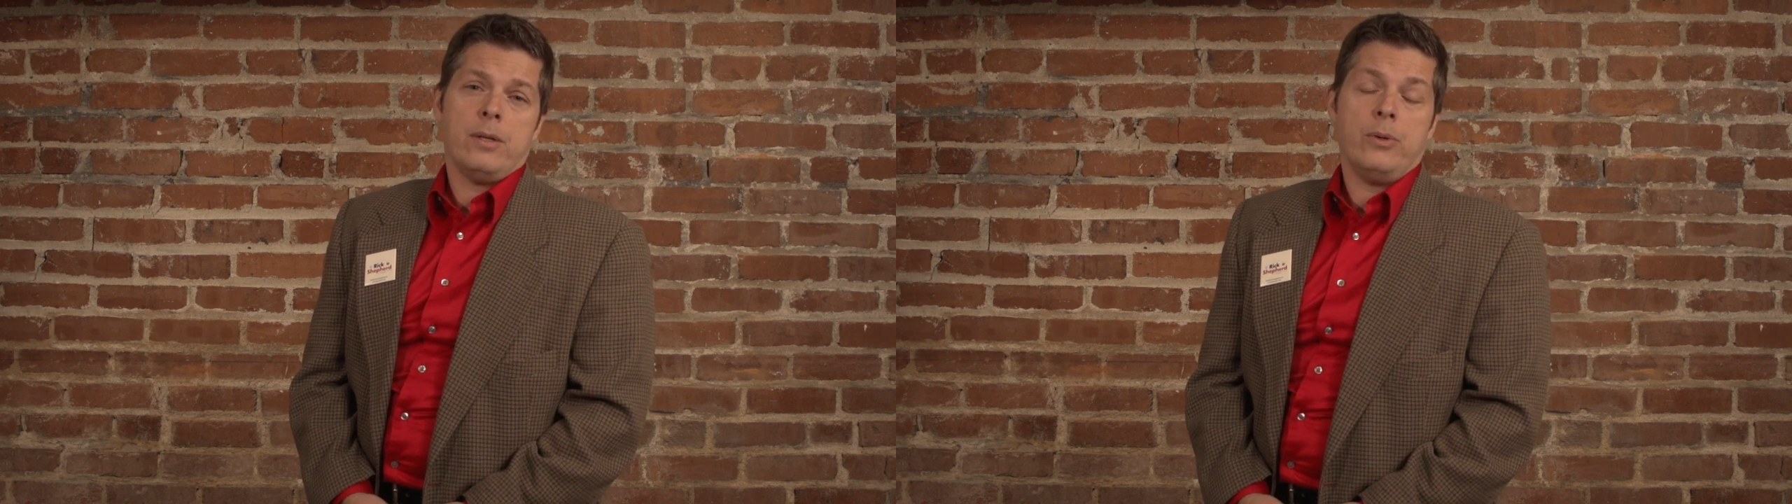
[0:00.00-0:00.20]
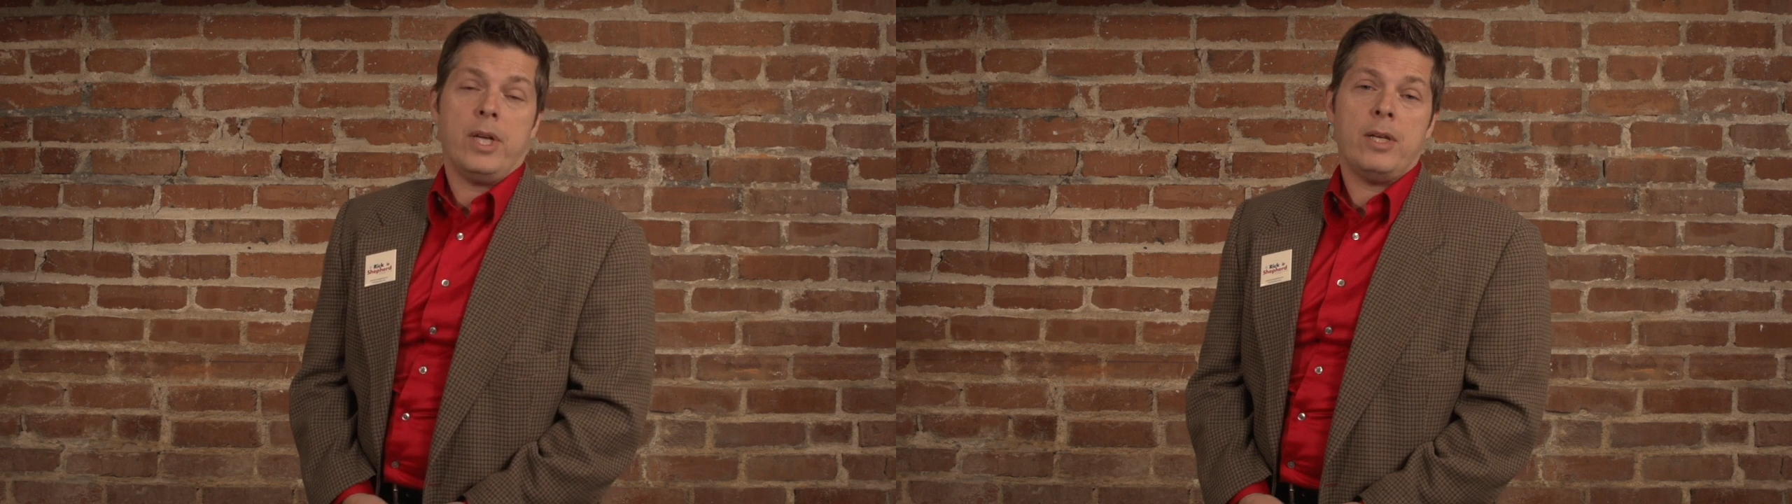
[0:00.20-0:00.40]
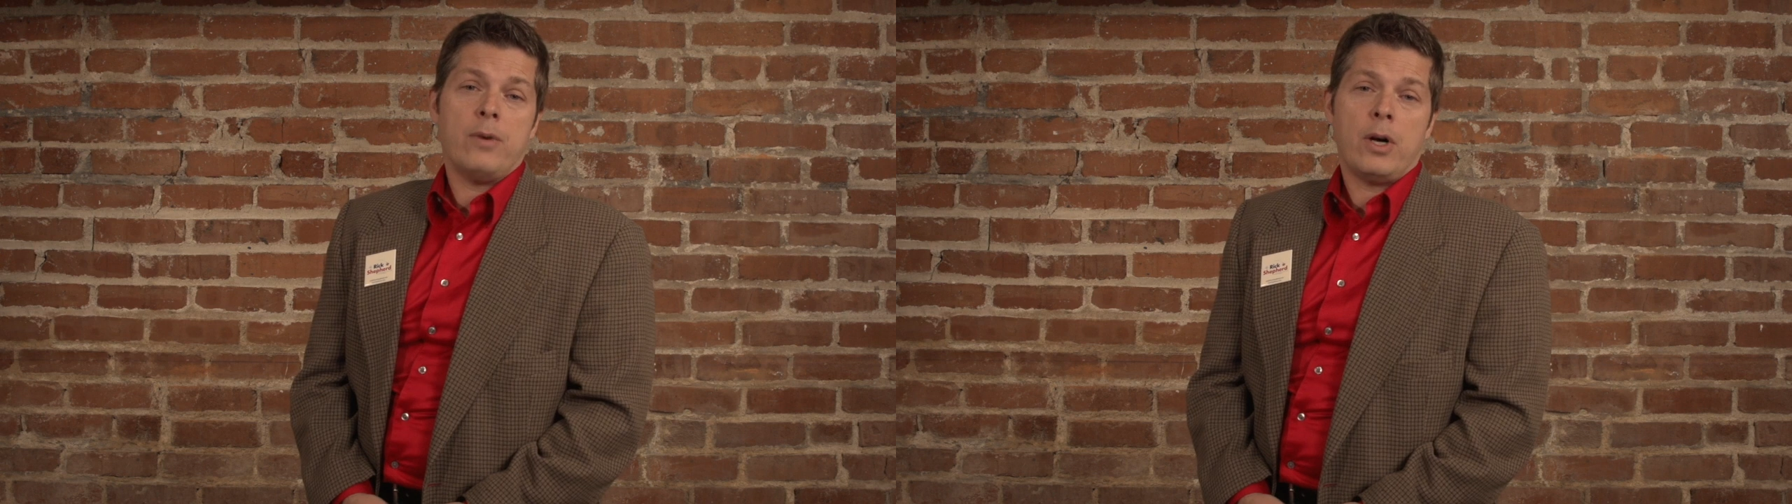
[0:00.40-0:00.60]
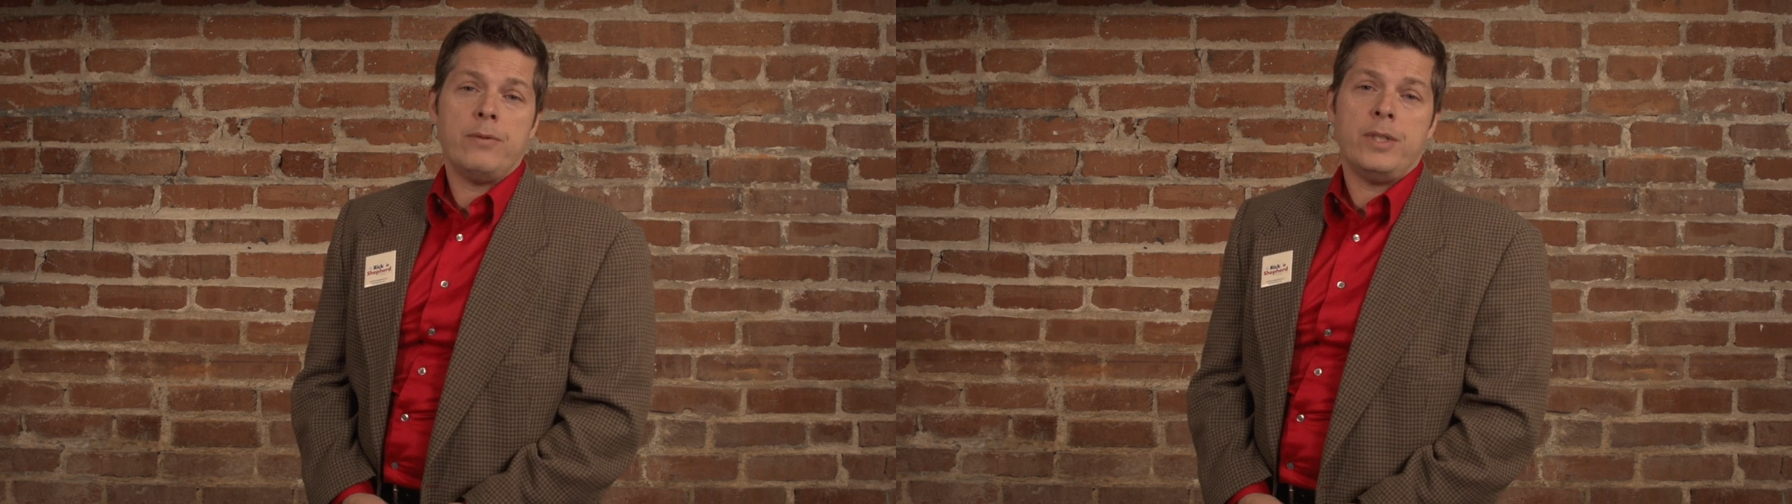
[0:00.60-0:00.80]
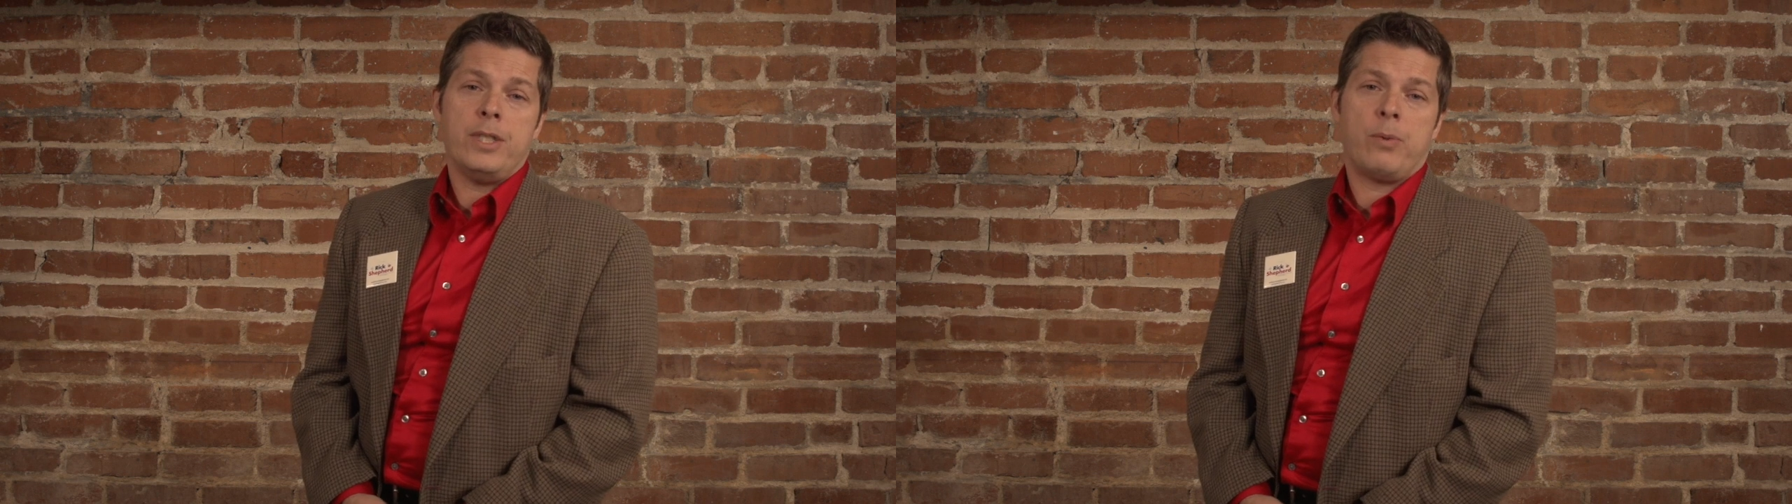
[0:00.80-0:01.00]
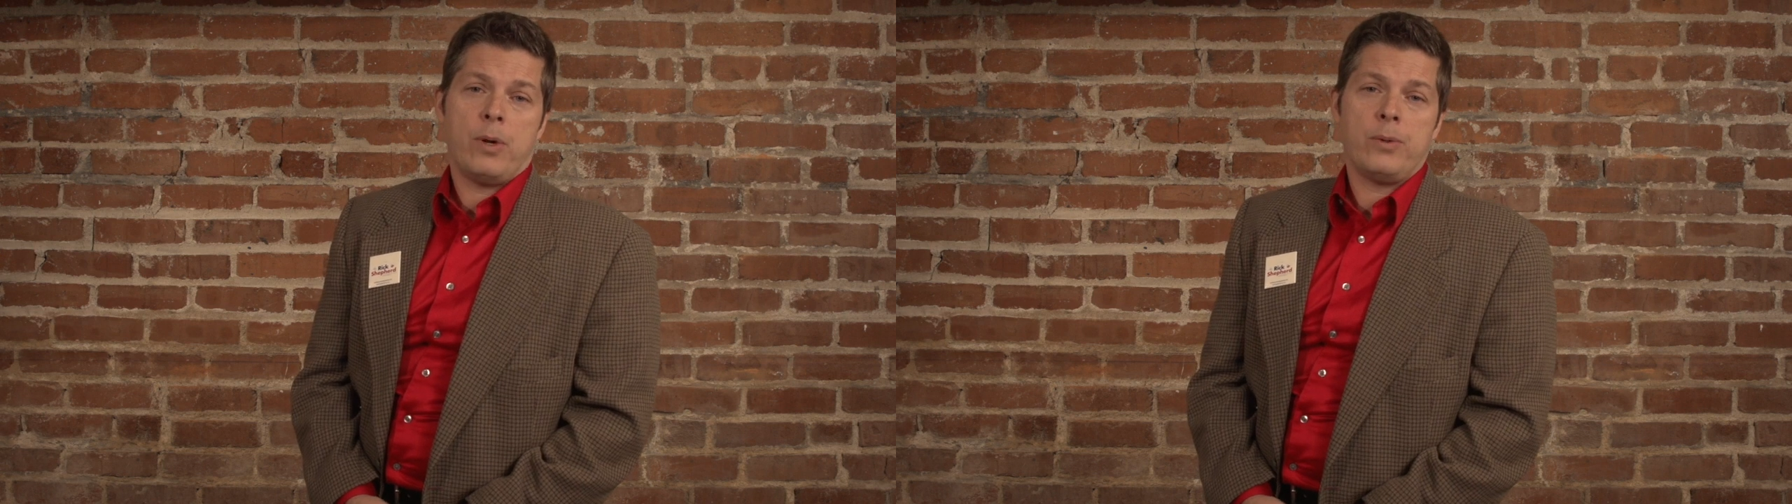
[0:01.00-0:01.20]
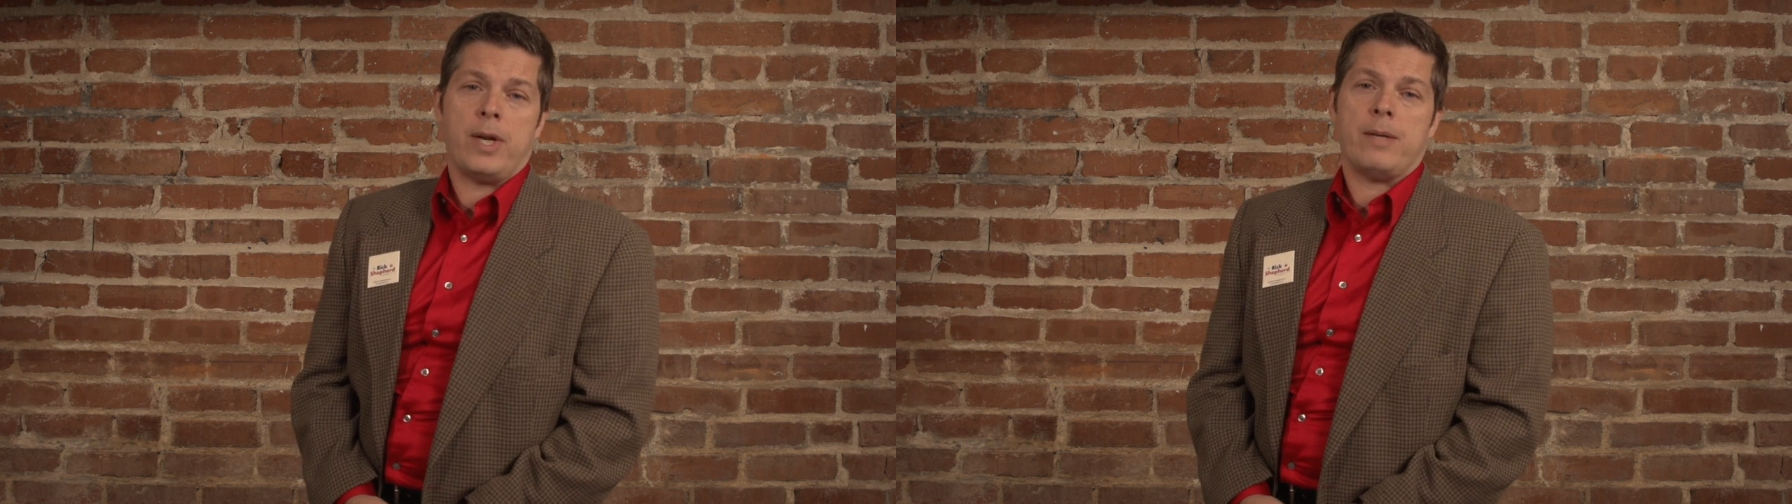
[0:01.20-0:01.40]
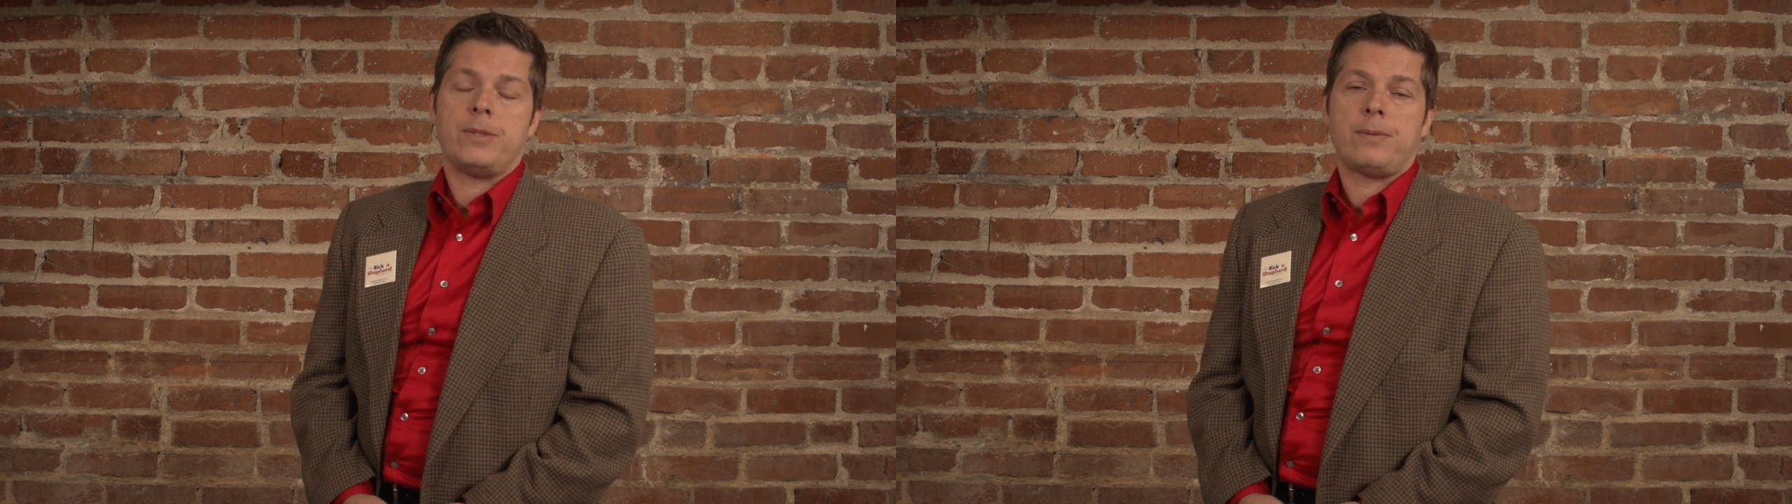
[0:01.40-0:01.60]
who get involved in these
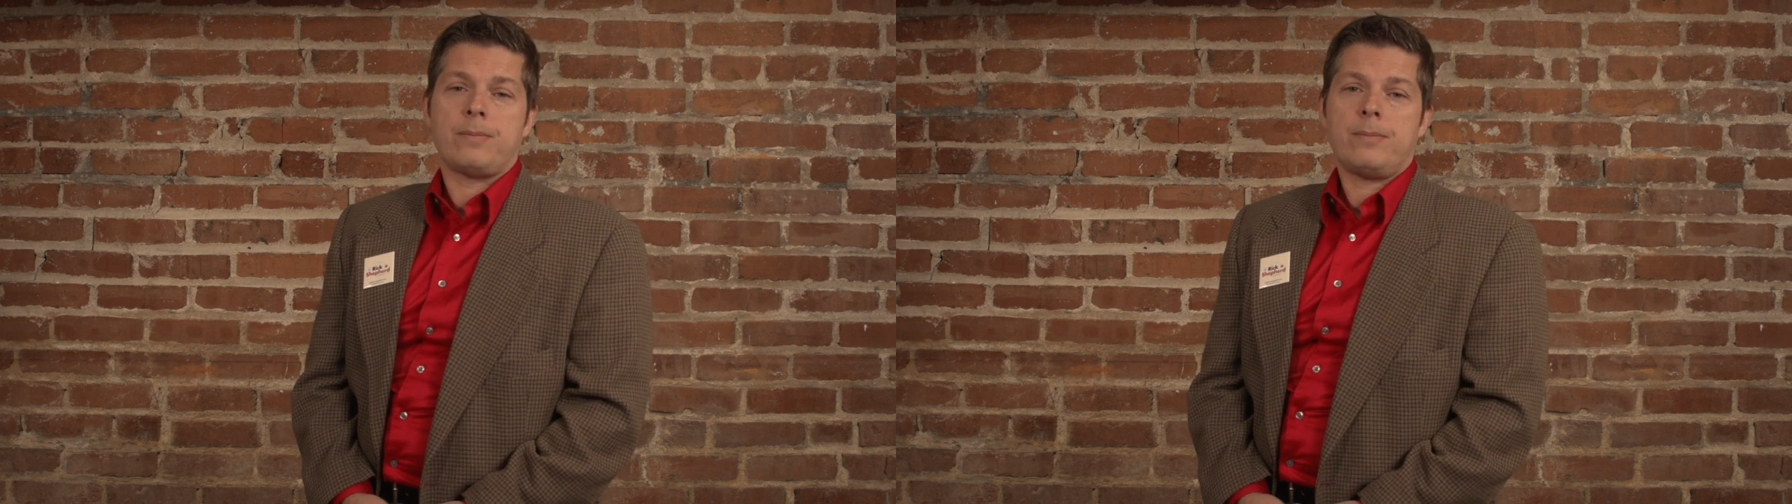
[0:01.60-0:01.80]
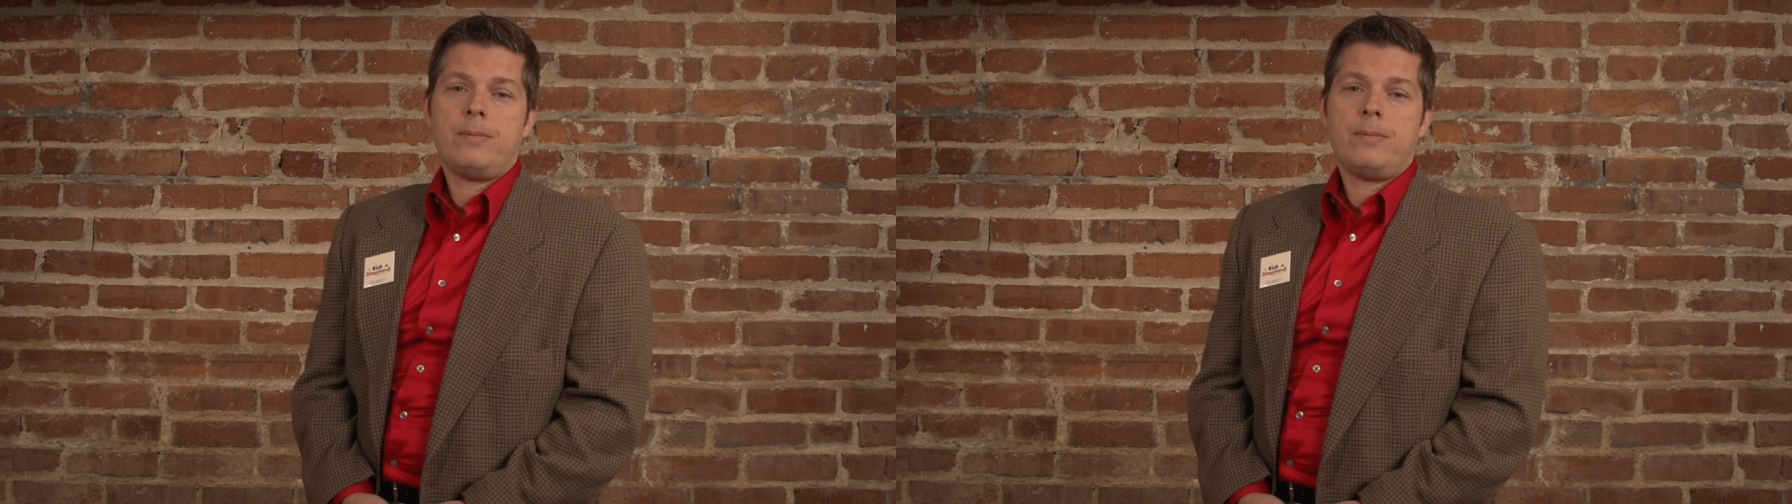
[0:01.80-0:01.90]
programs.